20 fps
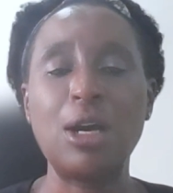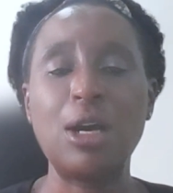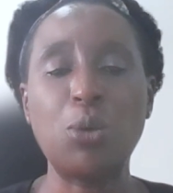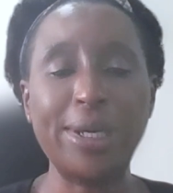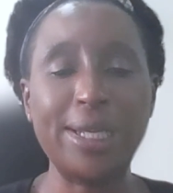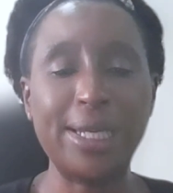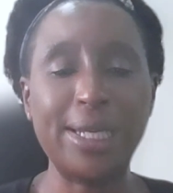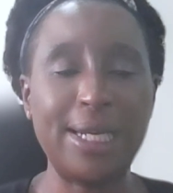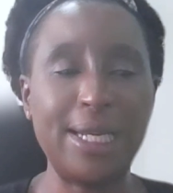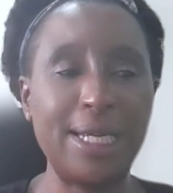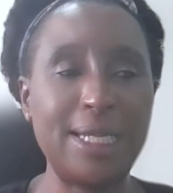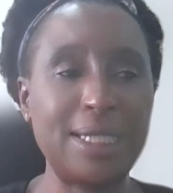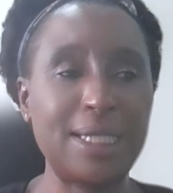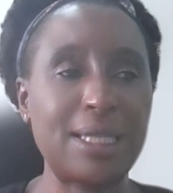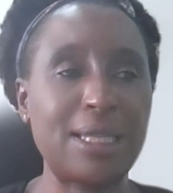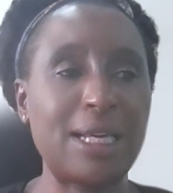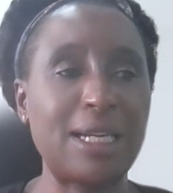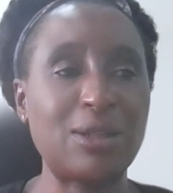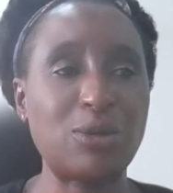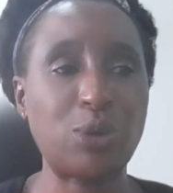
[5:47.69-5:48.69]
We
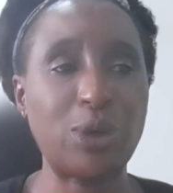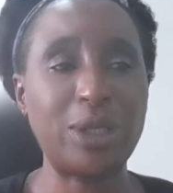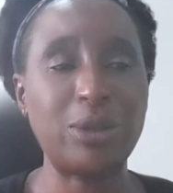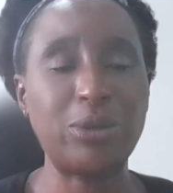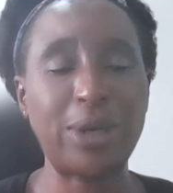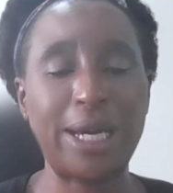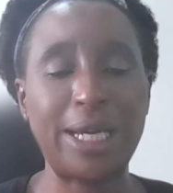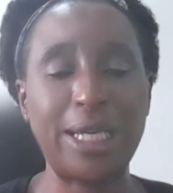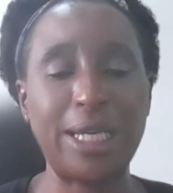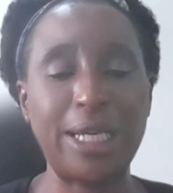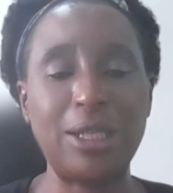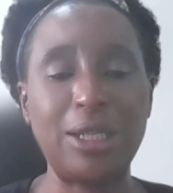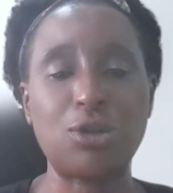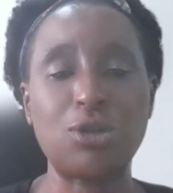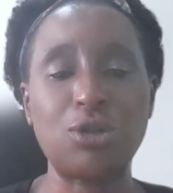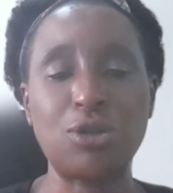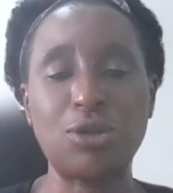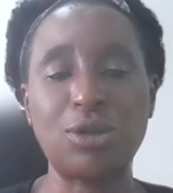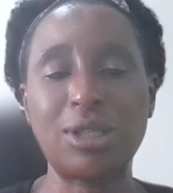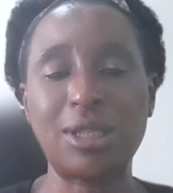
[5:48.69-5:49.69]
learned that when we're
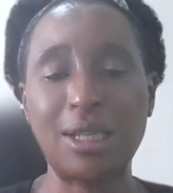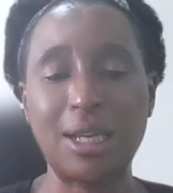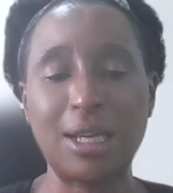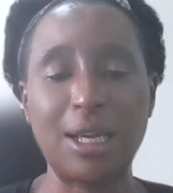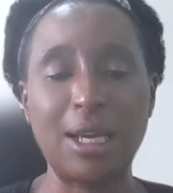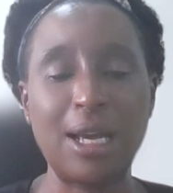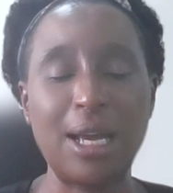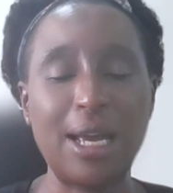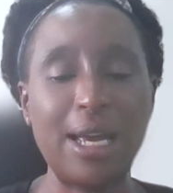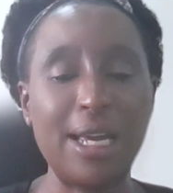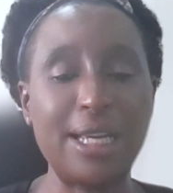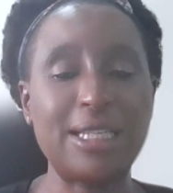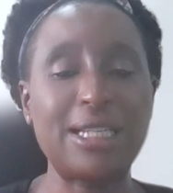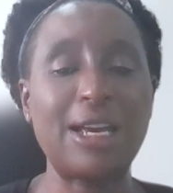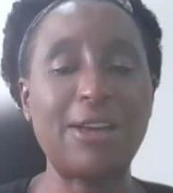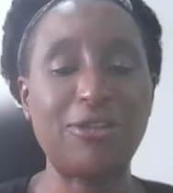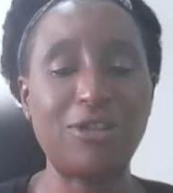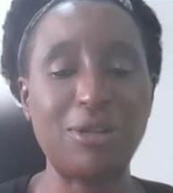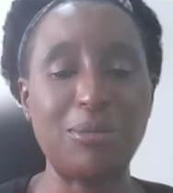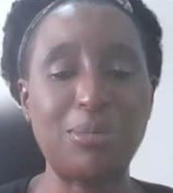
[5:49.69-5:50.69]
introducing
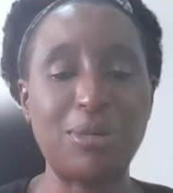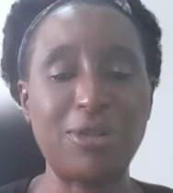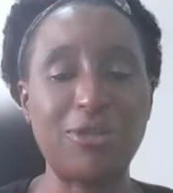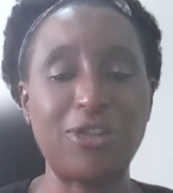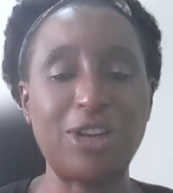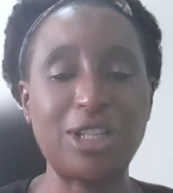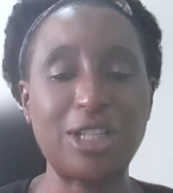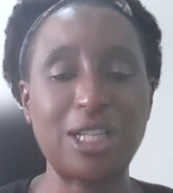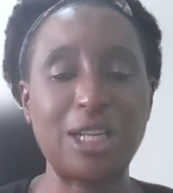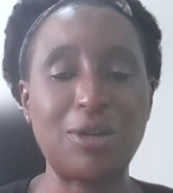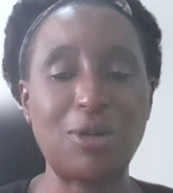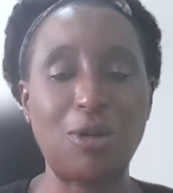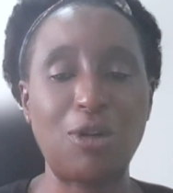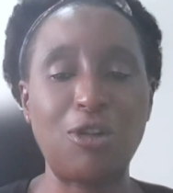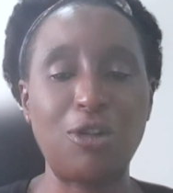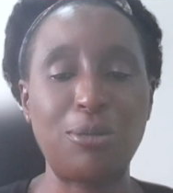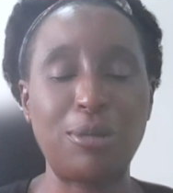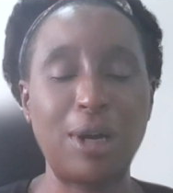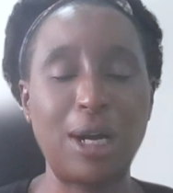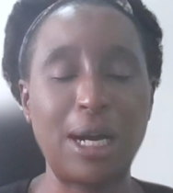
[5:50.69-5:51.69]
HIV prevention
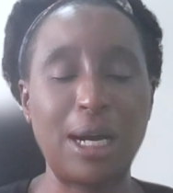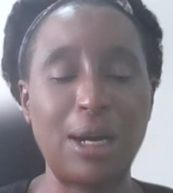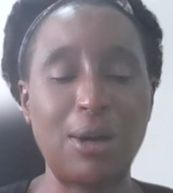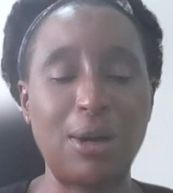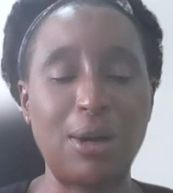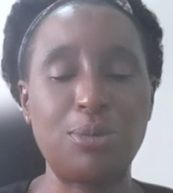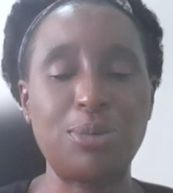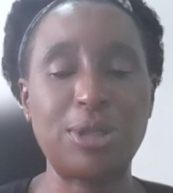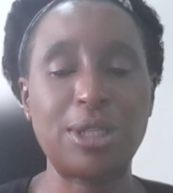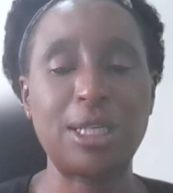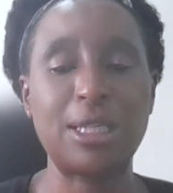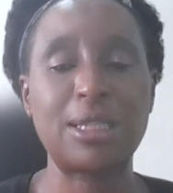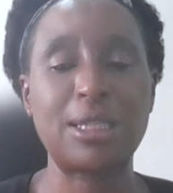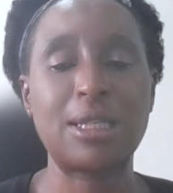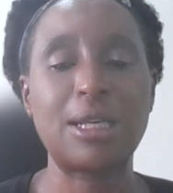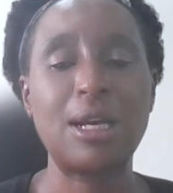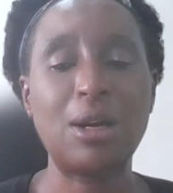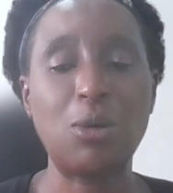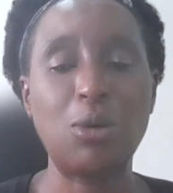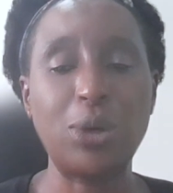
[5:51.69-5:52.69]

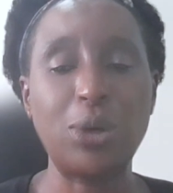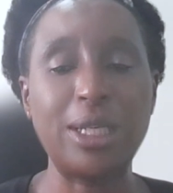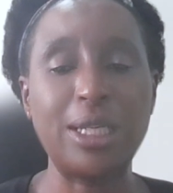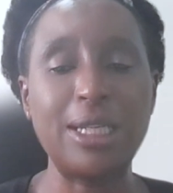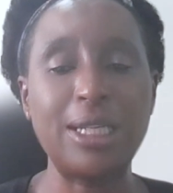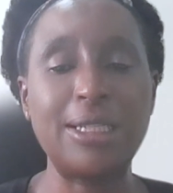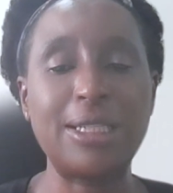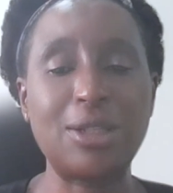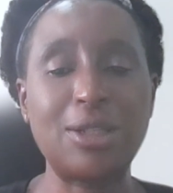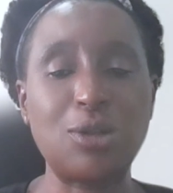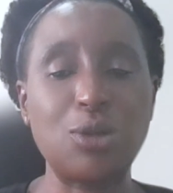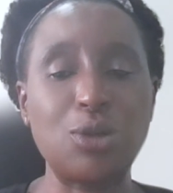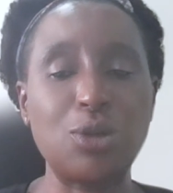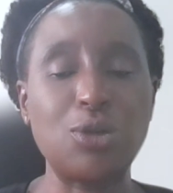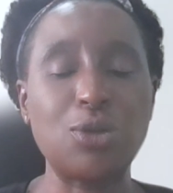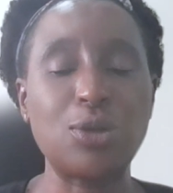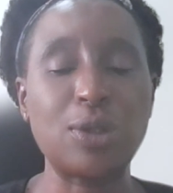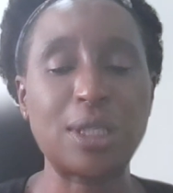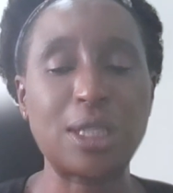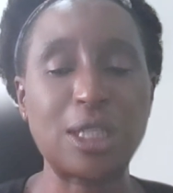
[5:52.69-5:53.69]
options, we need to
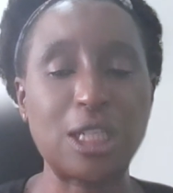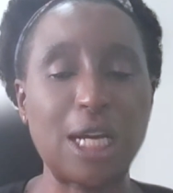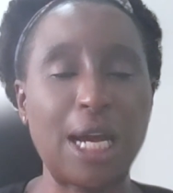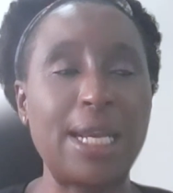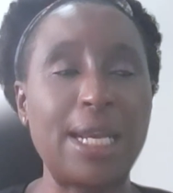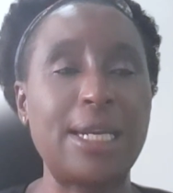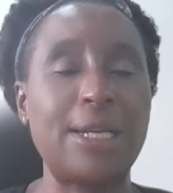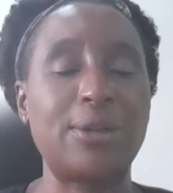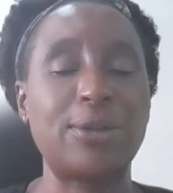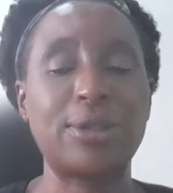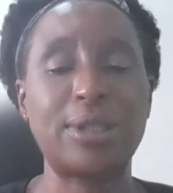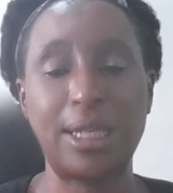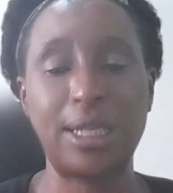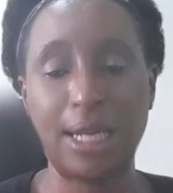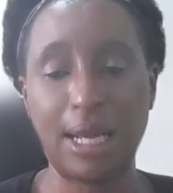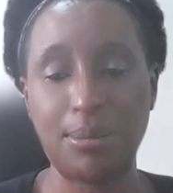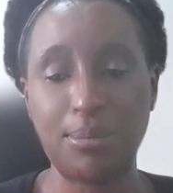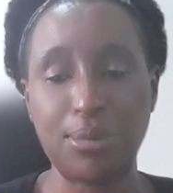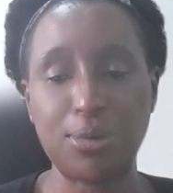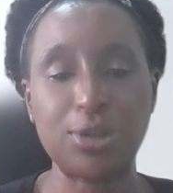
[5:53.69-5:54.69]
use channels
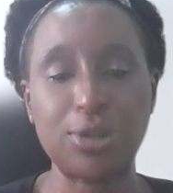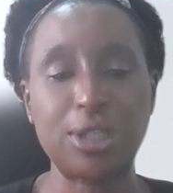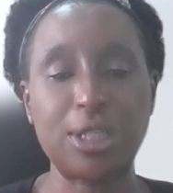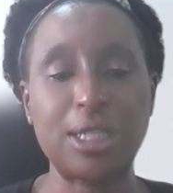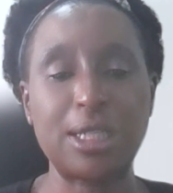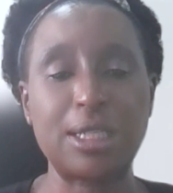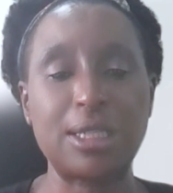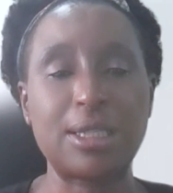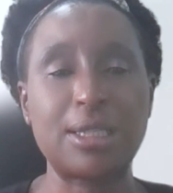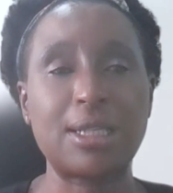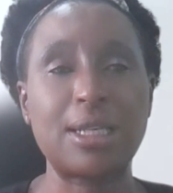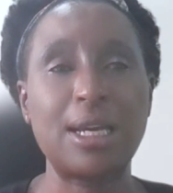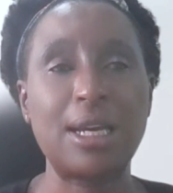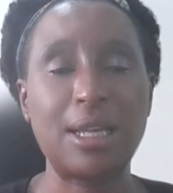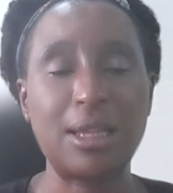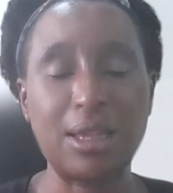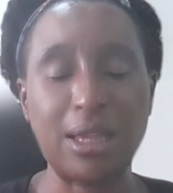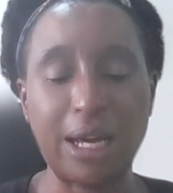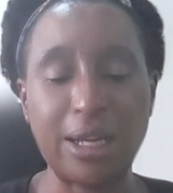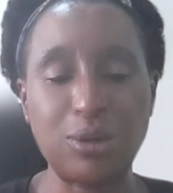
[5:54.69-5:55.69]
and approaches
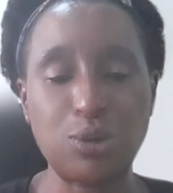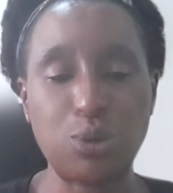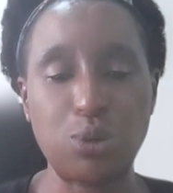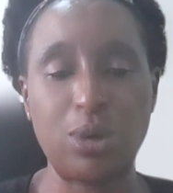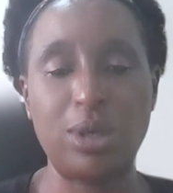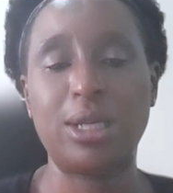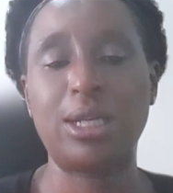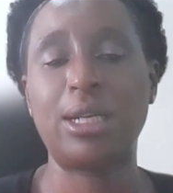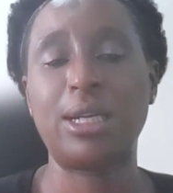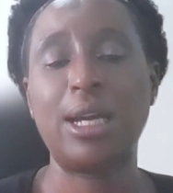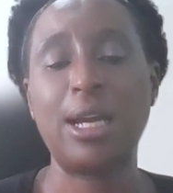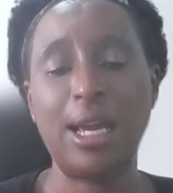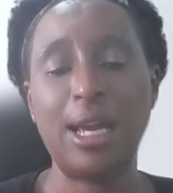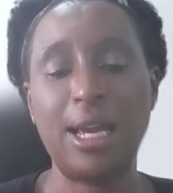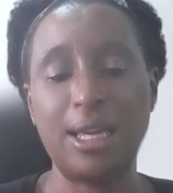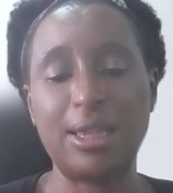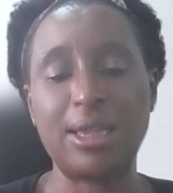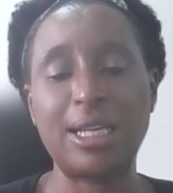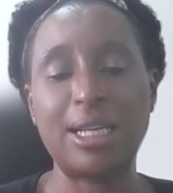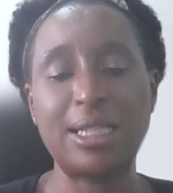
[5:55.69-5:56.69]
that work
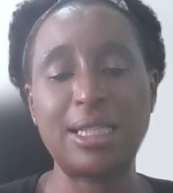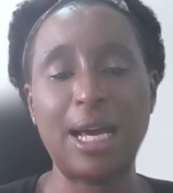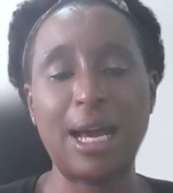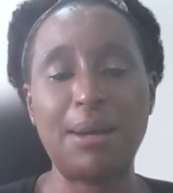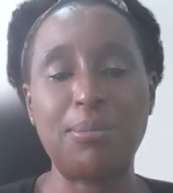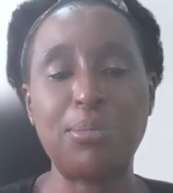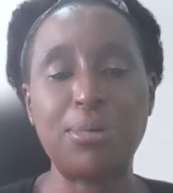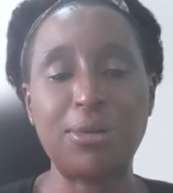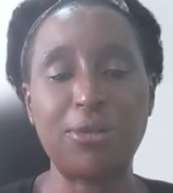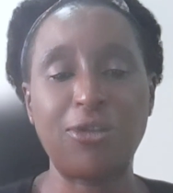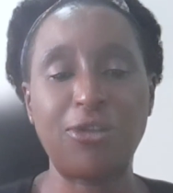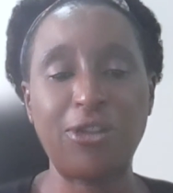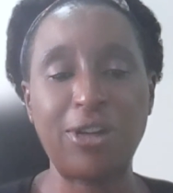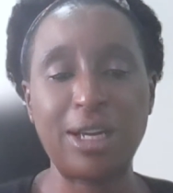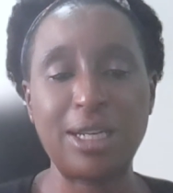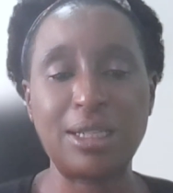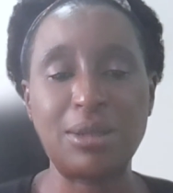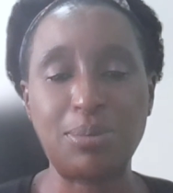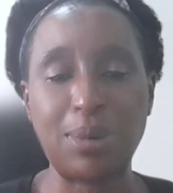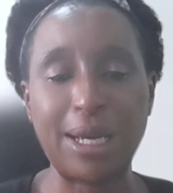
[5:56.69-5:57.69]
and that are
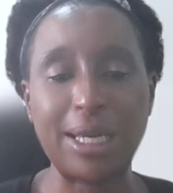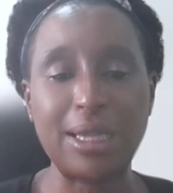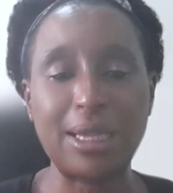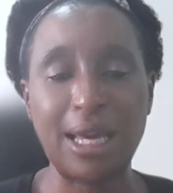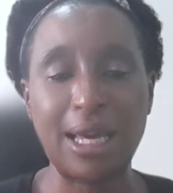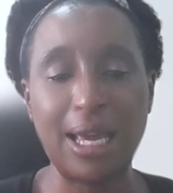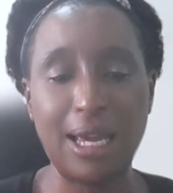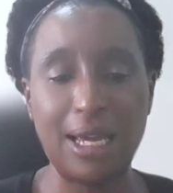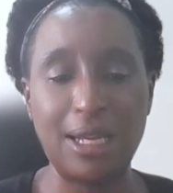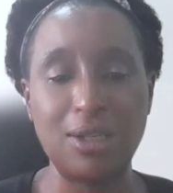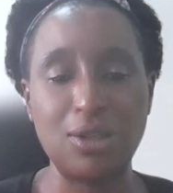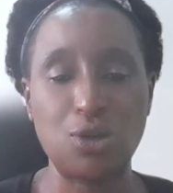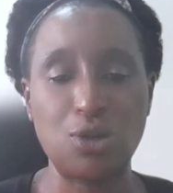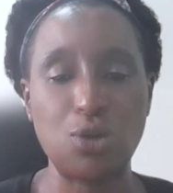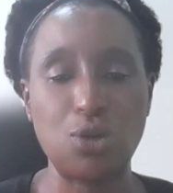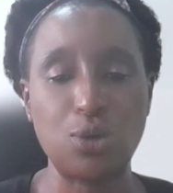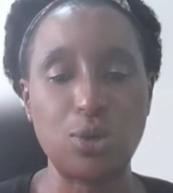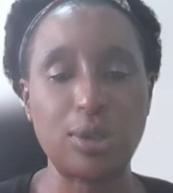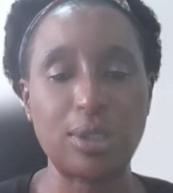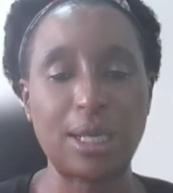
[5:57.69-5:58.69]
preferred by the end
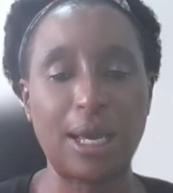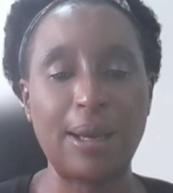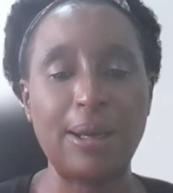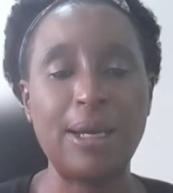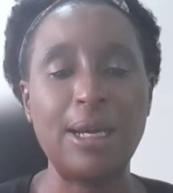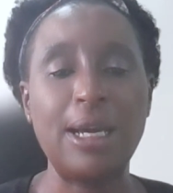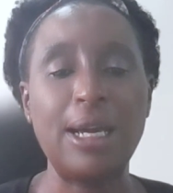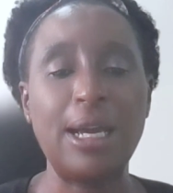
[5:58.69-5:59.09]
user.